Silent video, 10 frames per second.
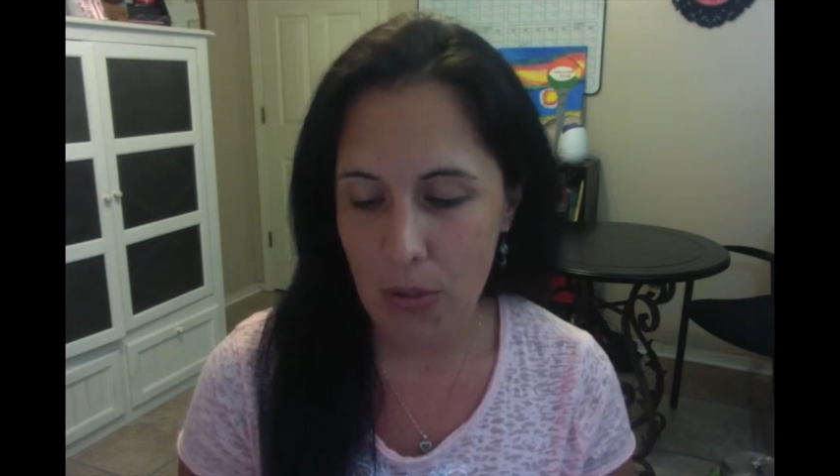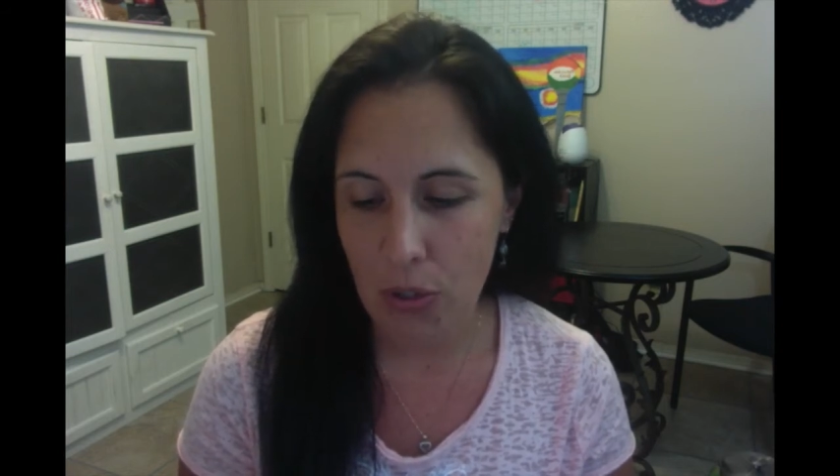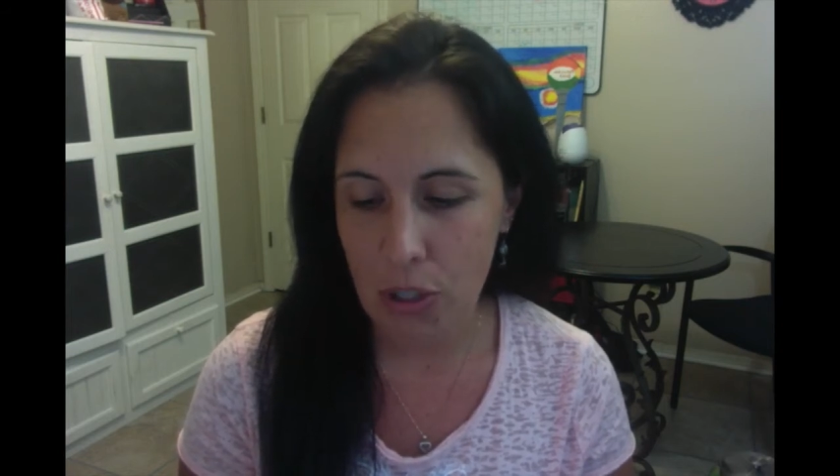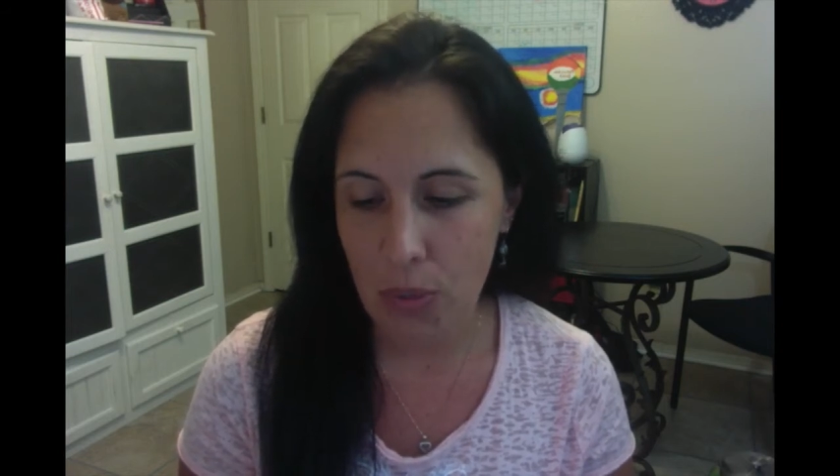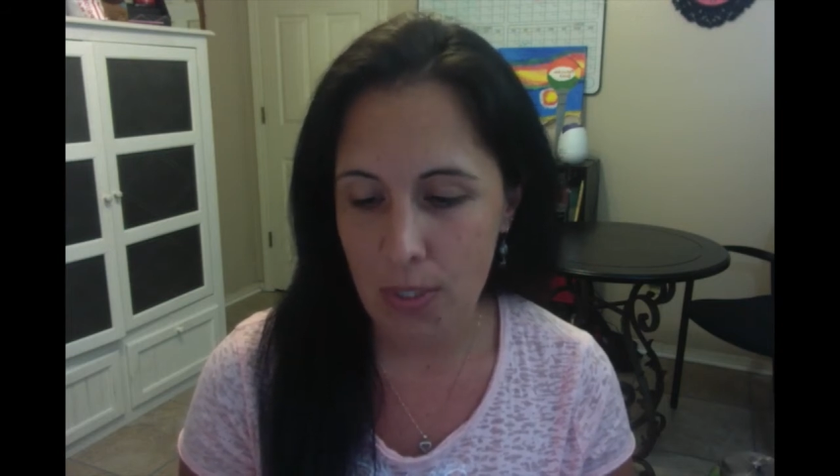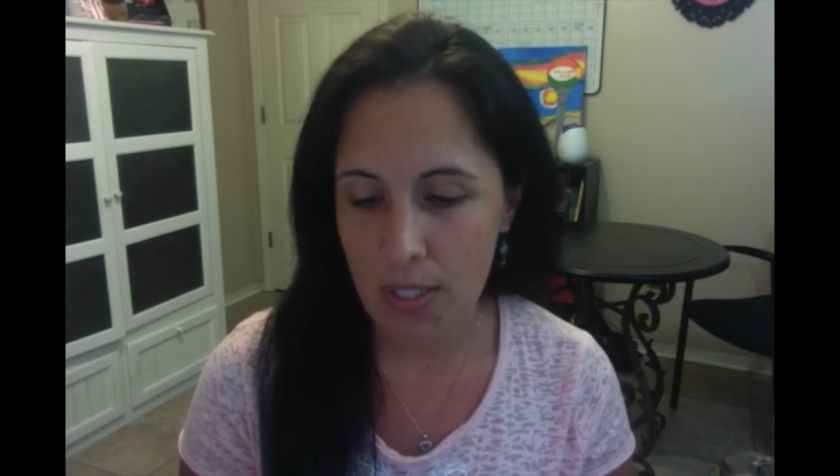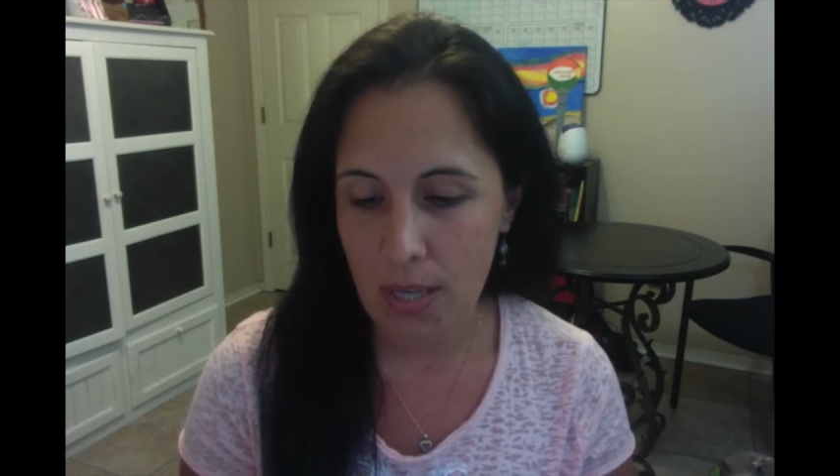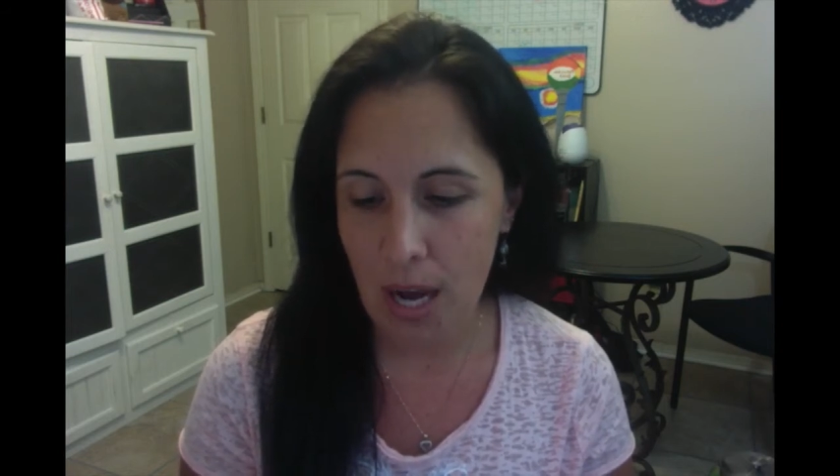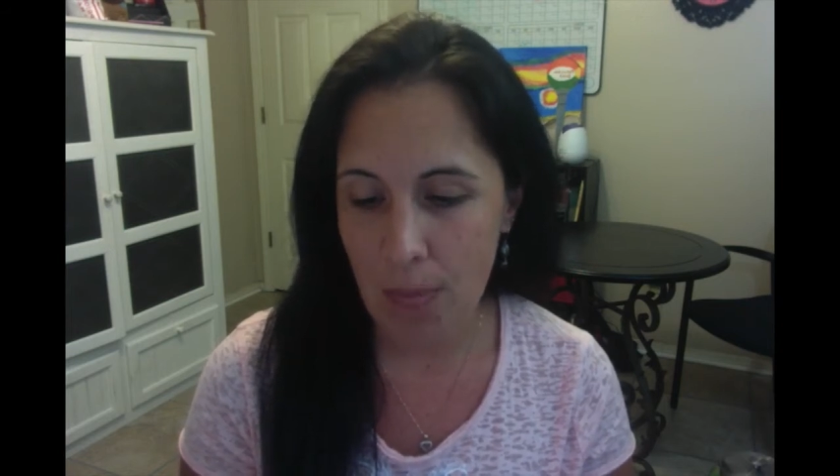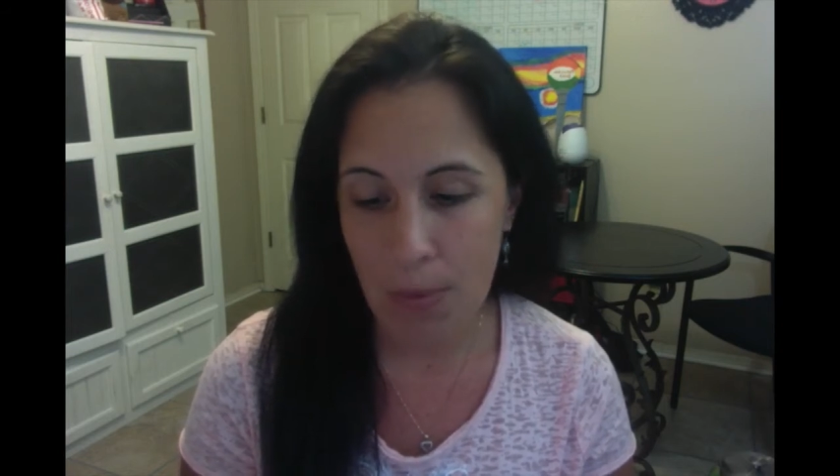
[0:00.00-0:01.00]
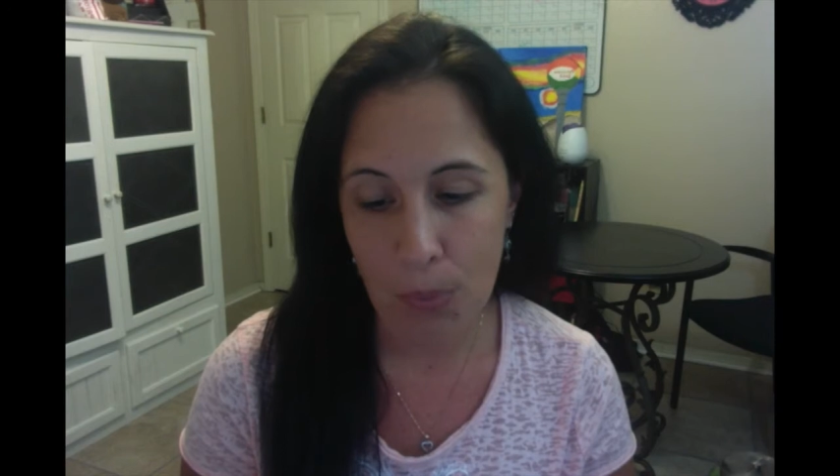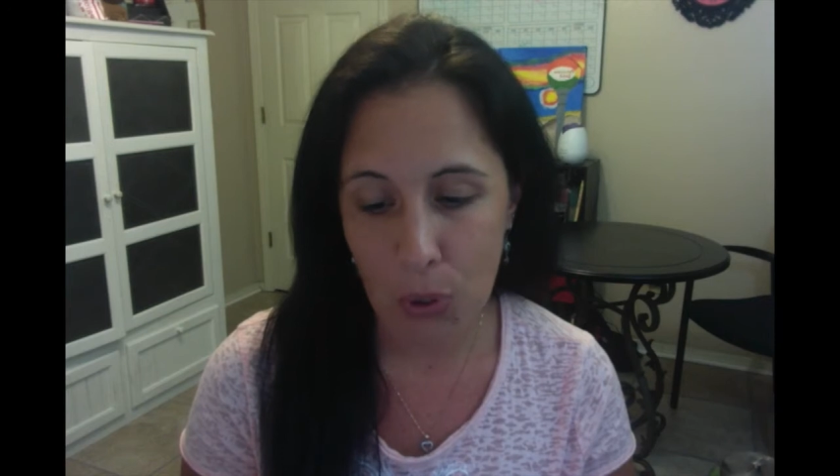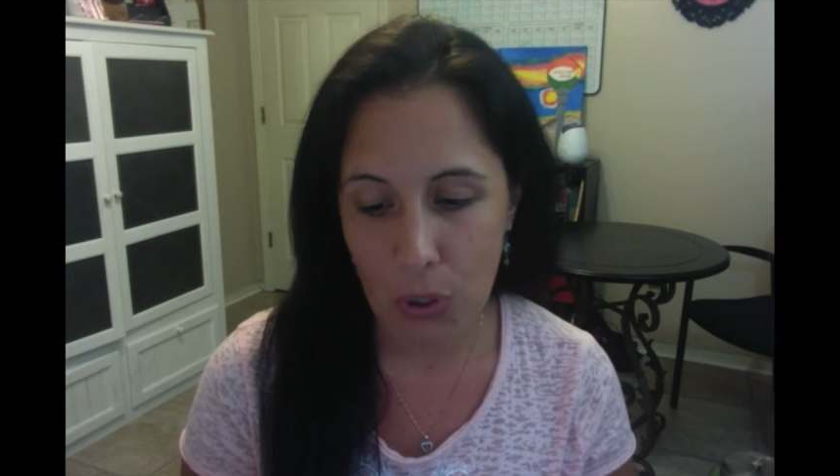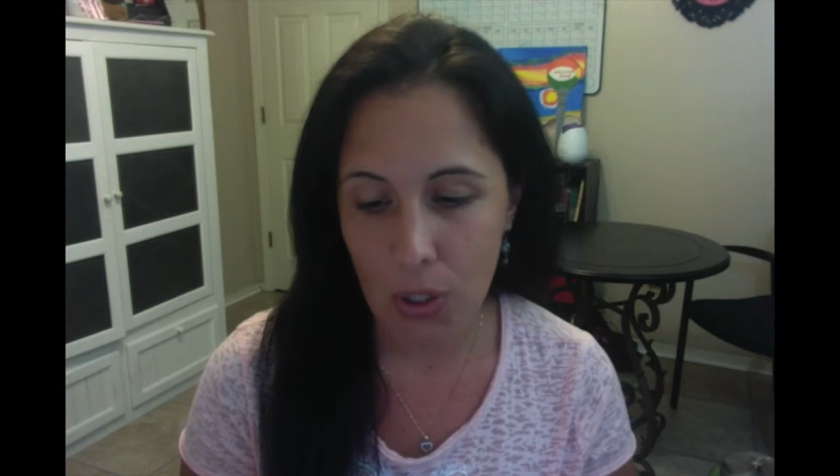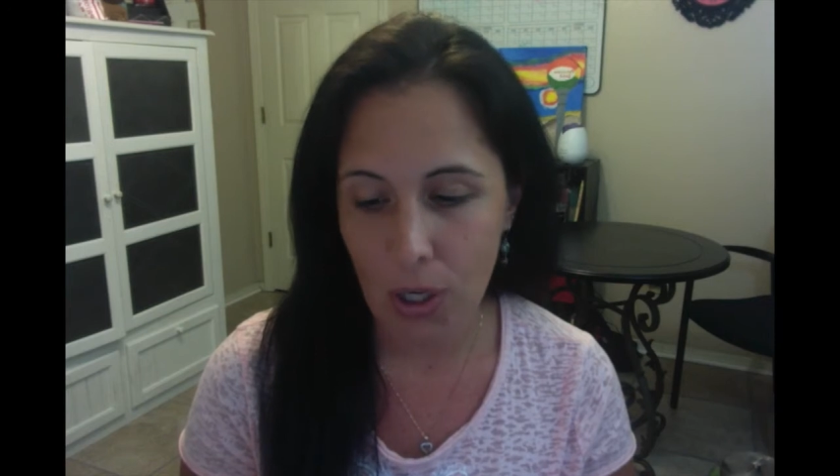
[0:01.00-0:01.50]
so she would stop and
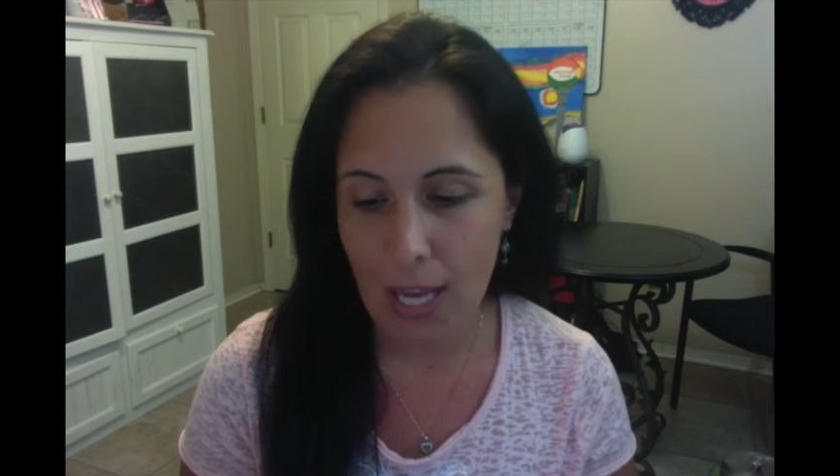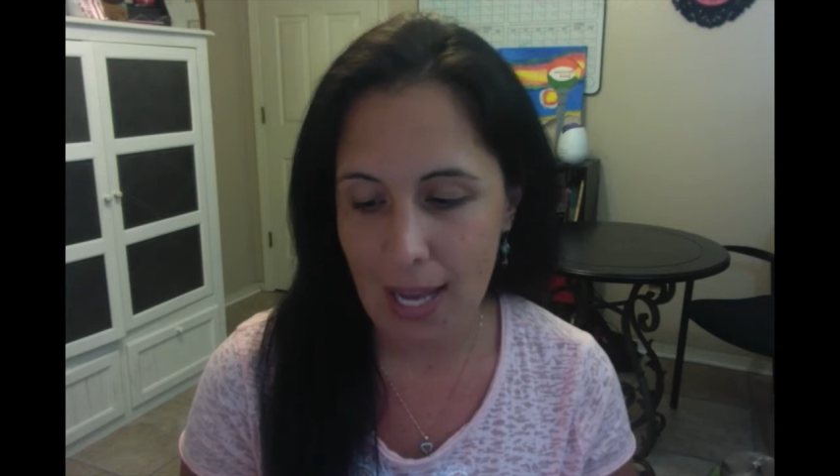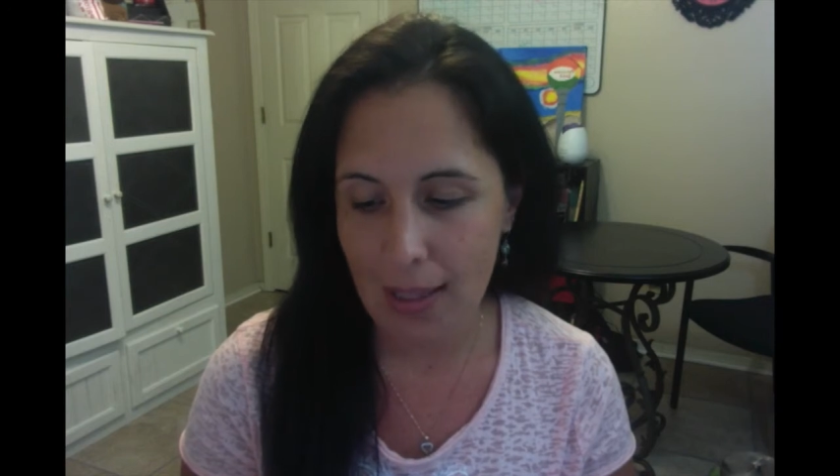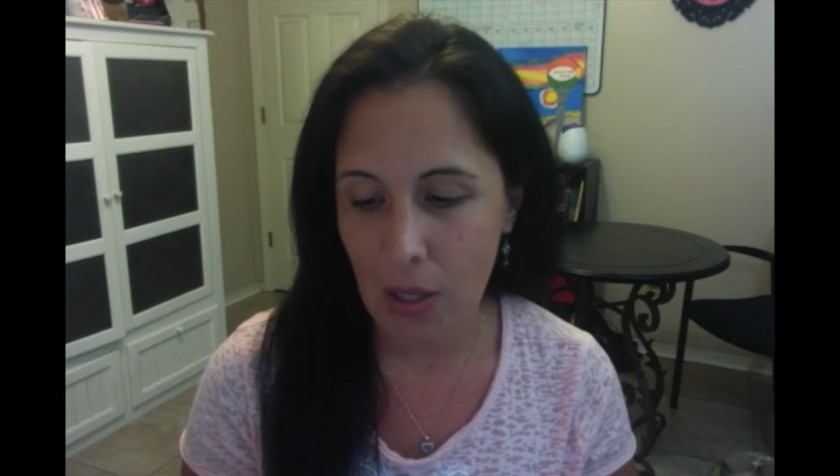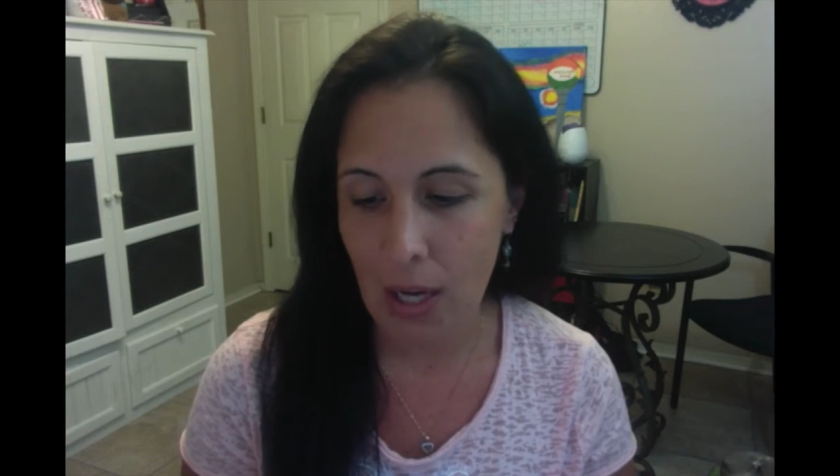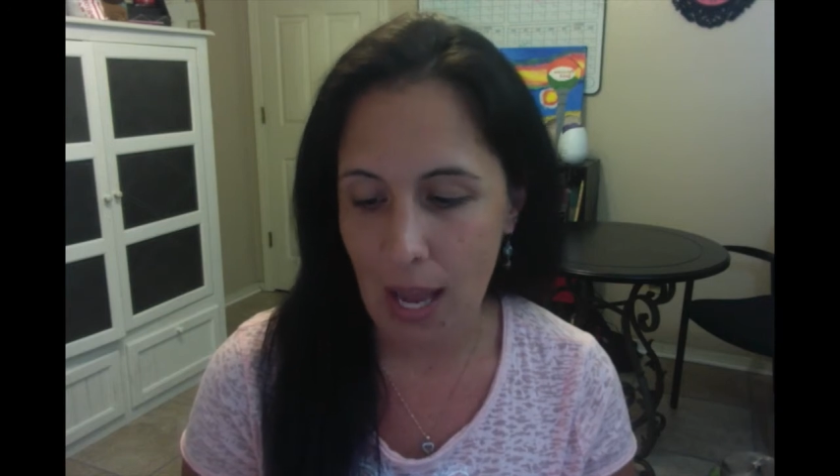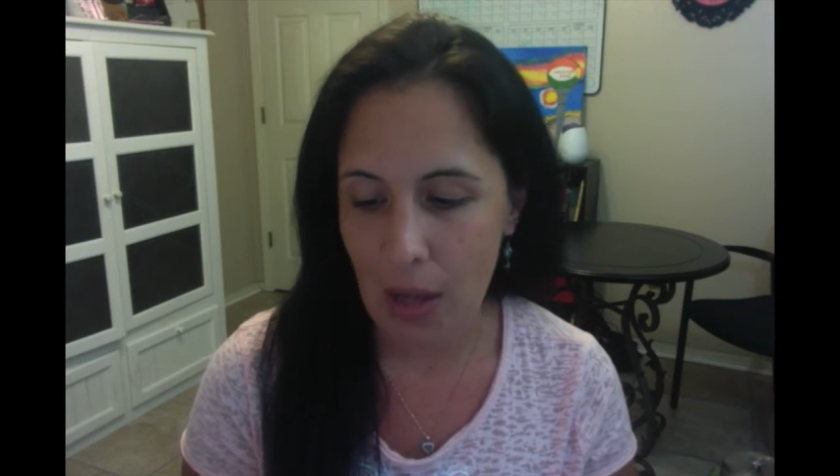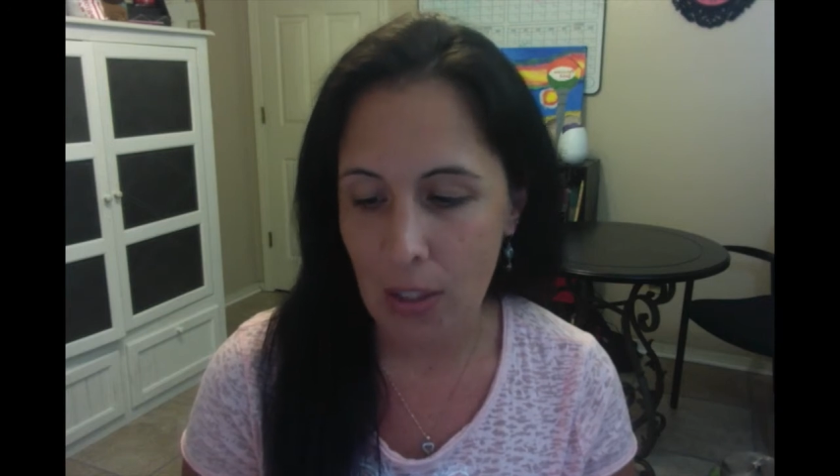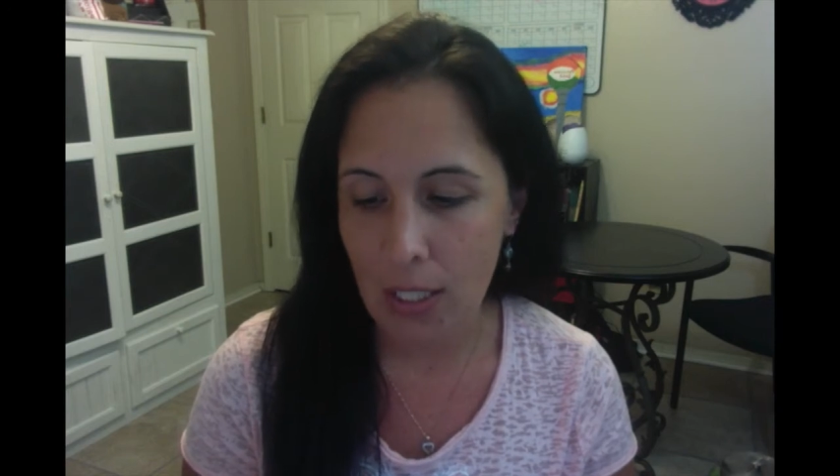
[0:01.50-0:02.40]
pull her catalog out.